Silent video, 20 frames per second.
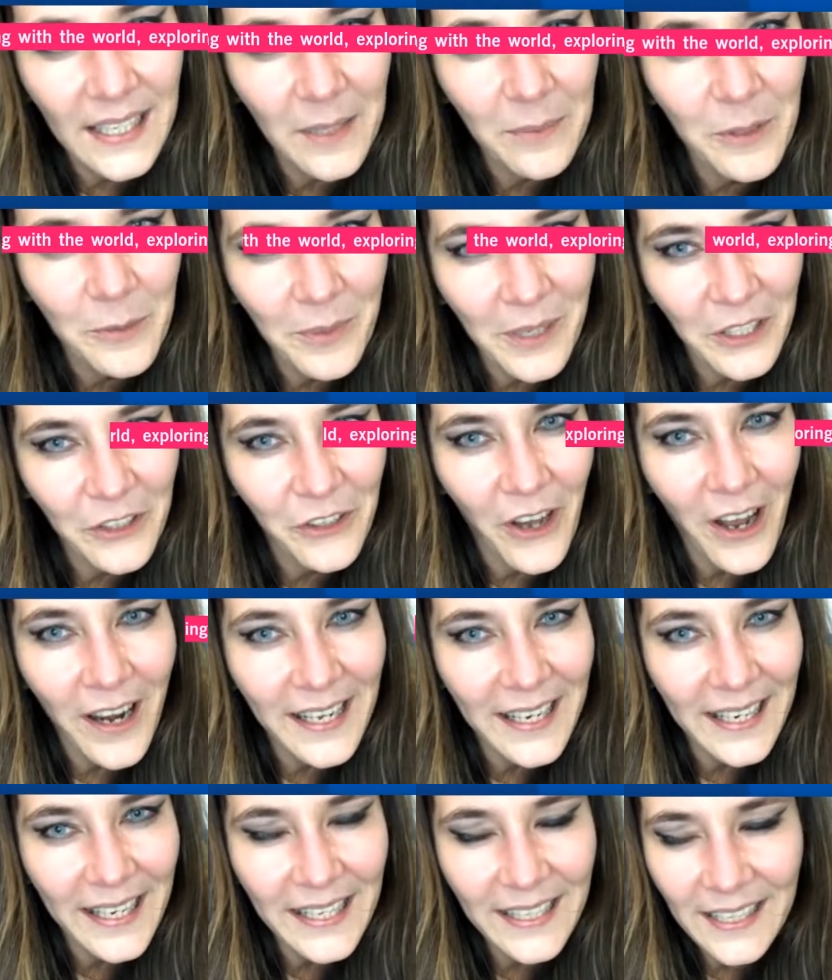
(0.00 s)
a little bit
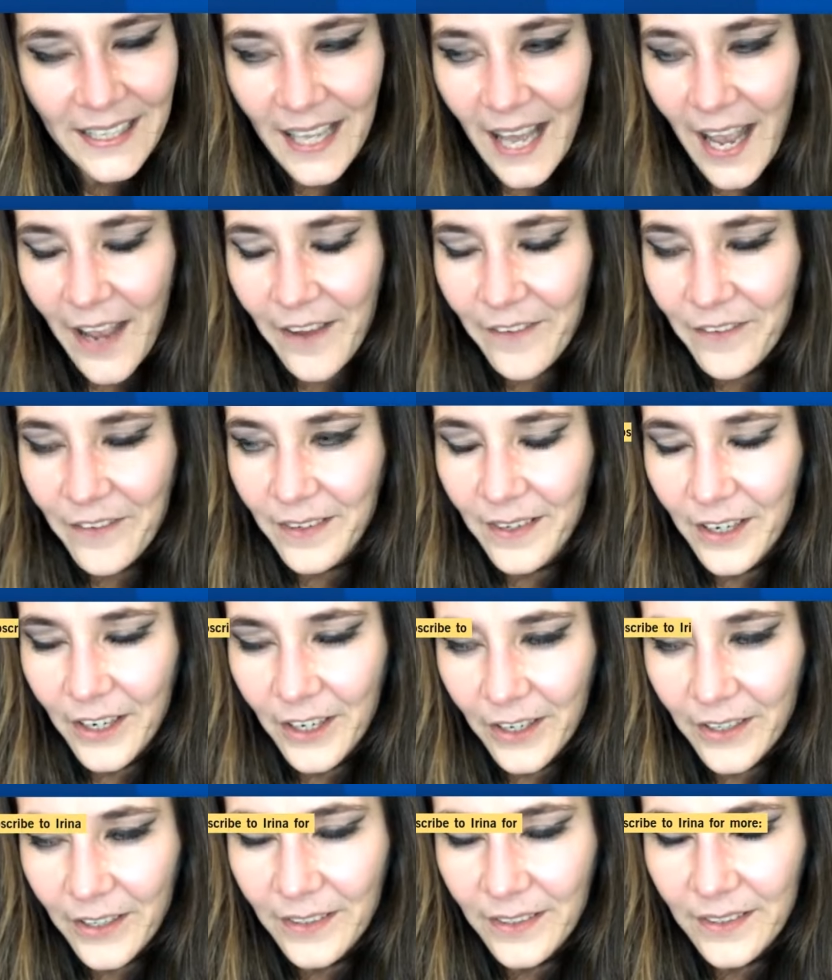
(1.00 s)
platonic lately. I've
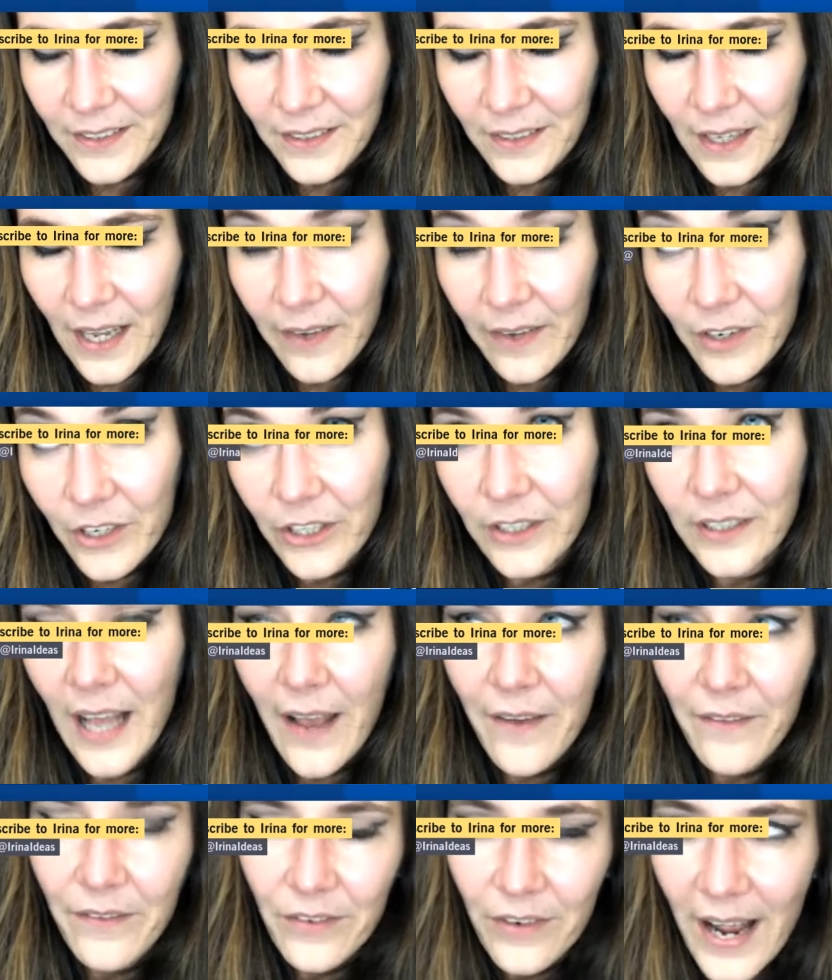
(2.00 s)

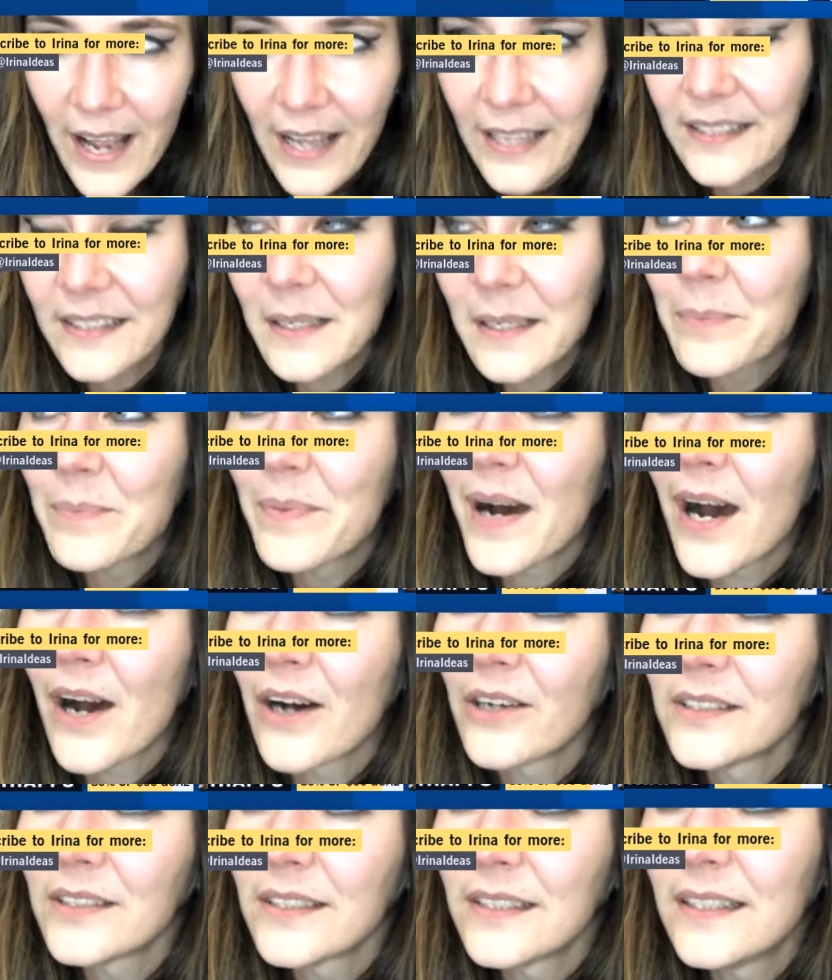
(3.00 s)
read
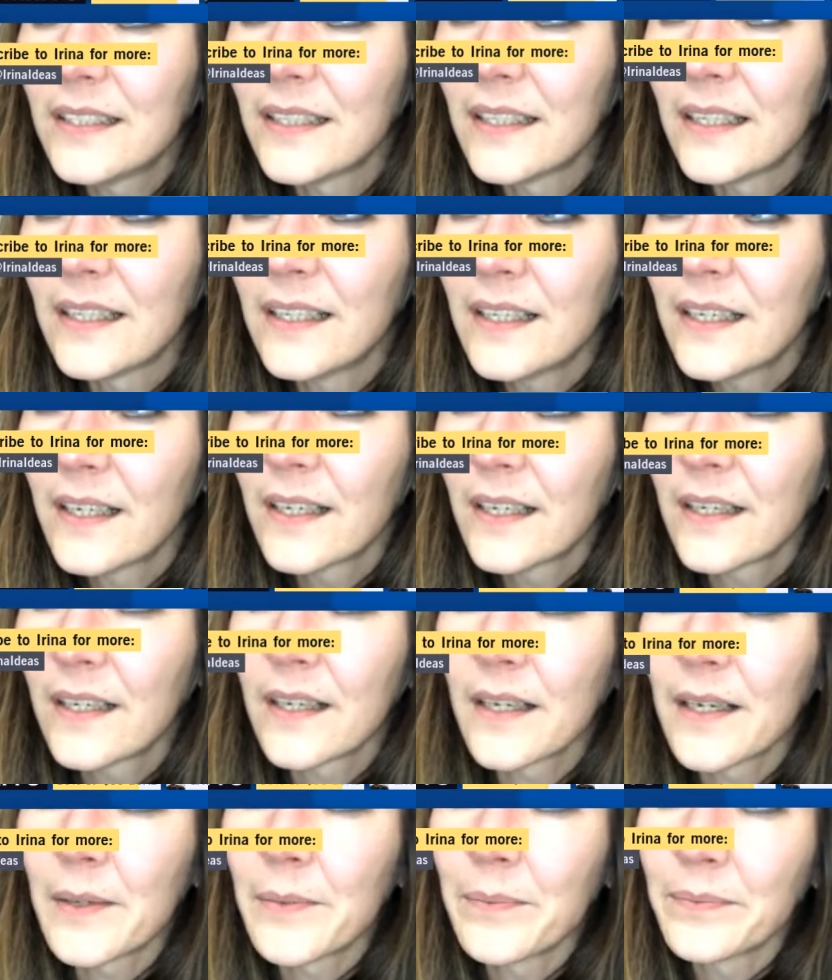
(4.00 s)
about
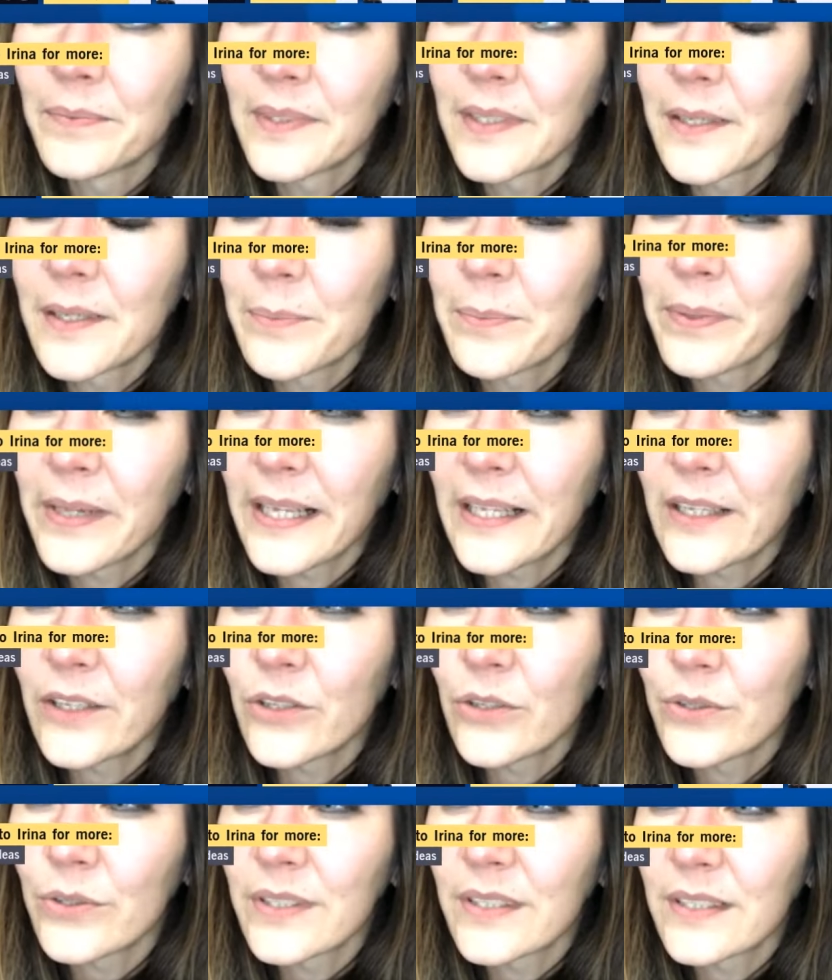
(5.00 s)
the
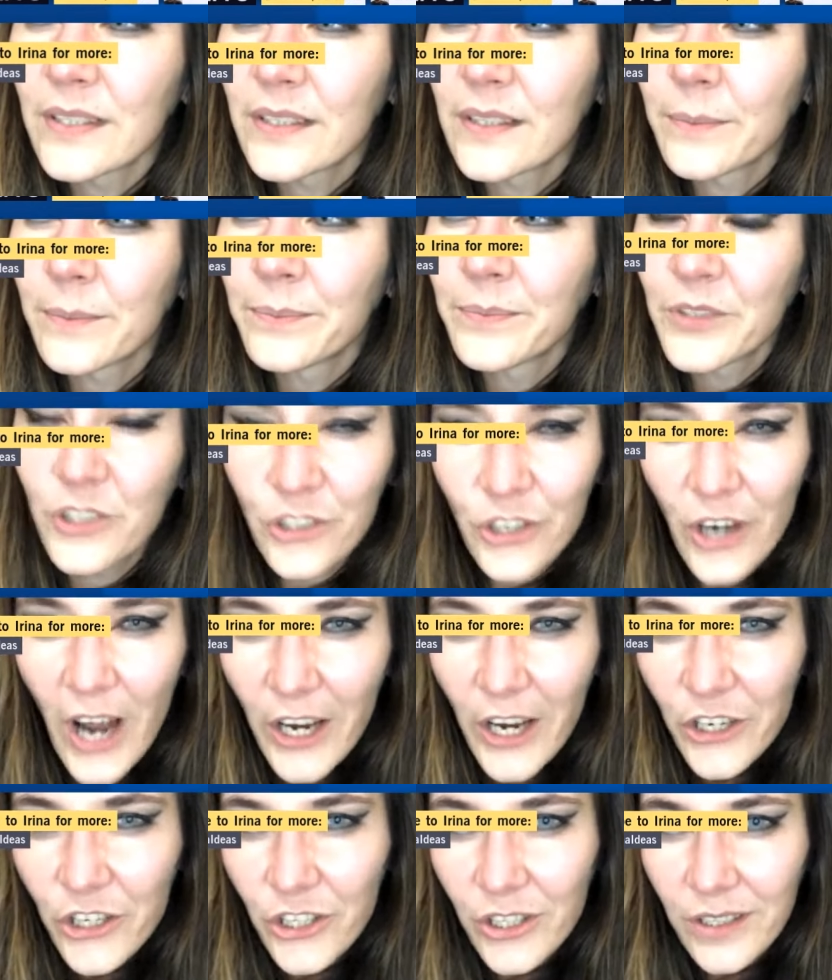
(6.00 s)
Plato's
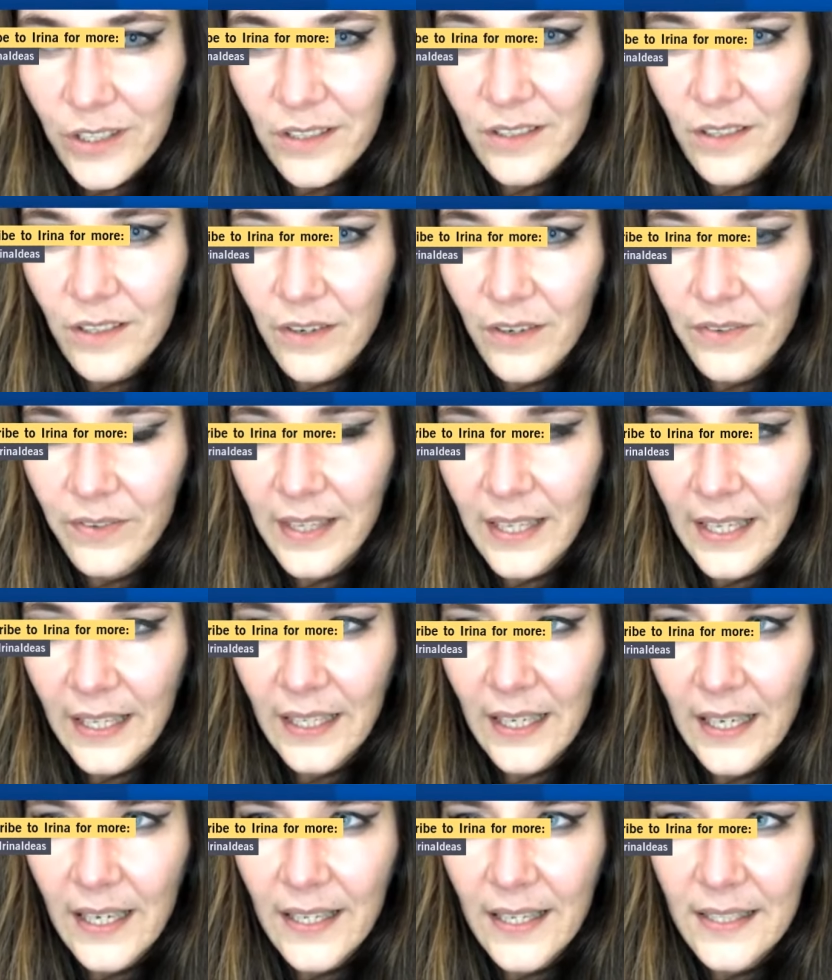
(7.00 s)
structures of
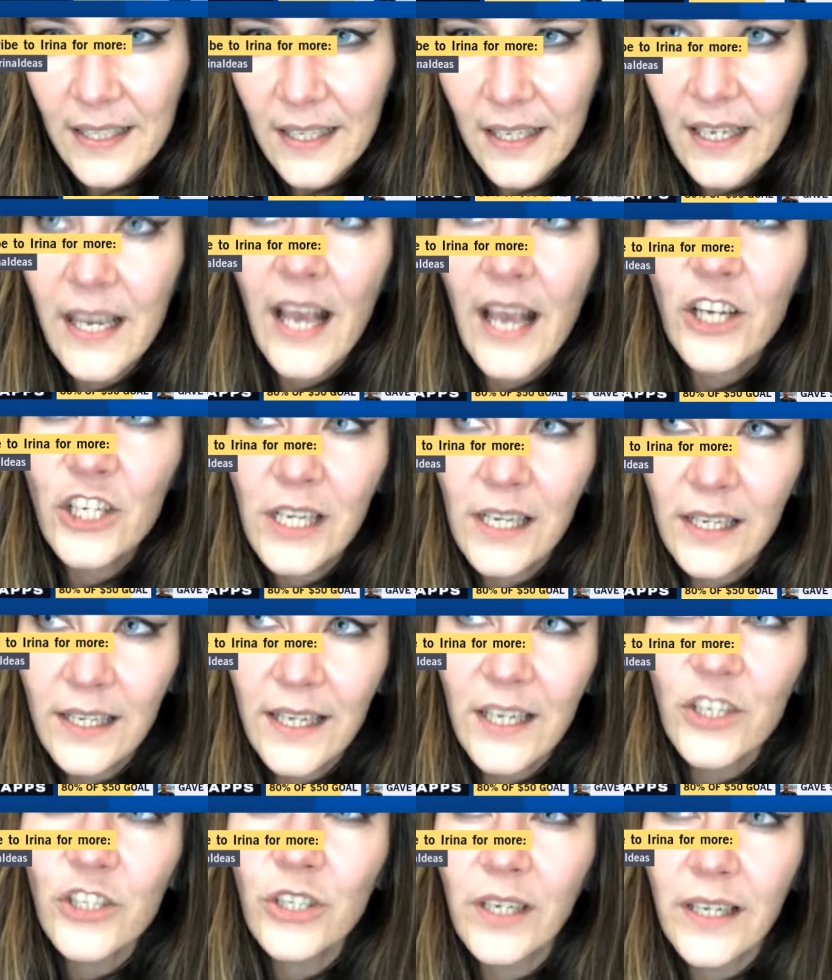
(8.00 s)
thinking. He actually
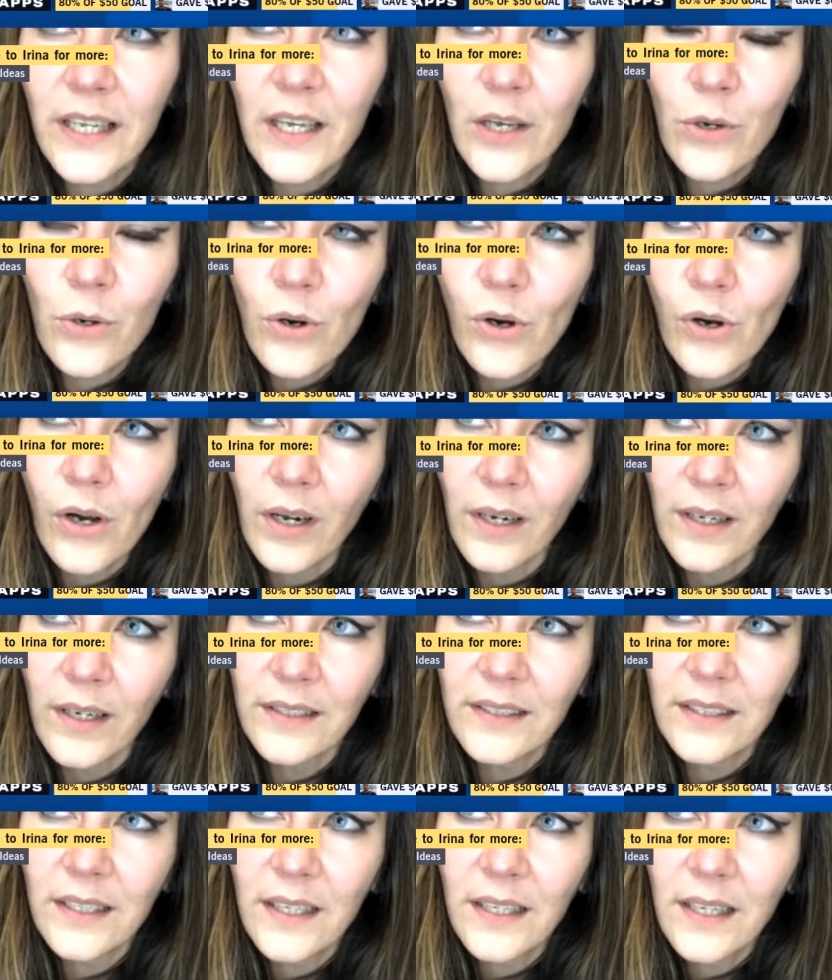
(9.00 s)
literally
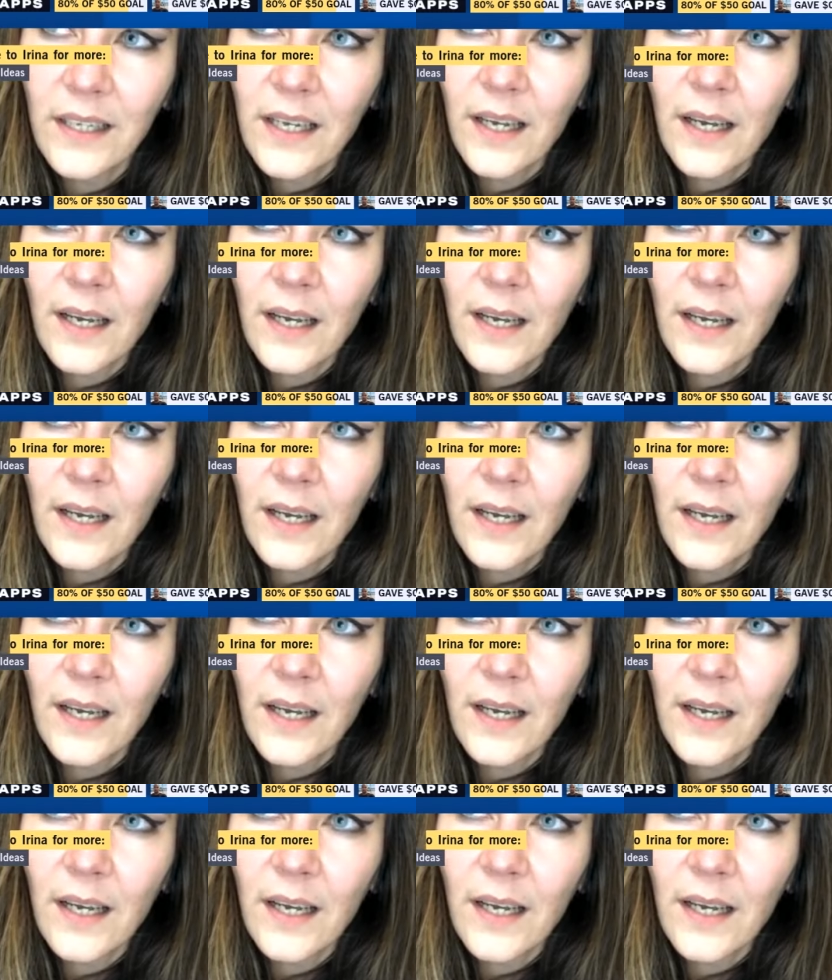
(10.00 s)
called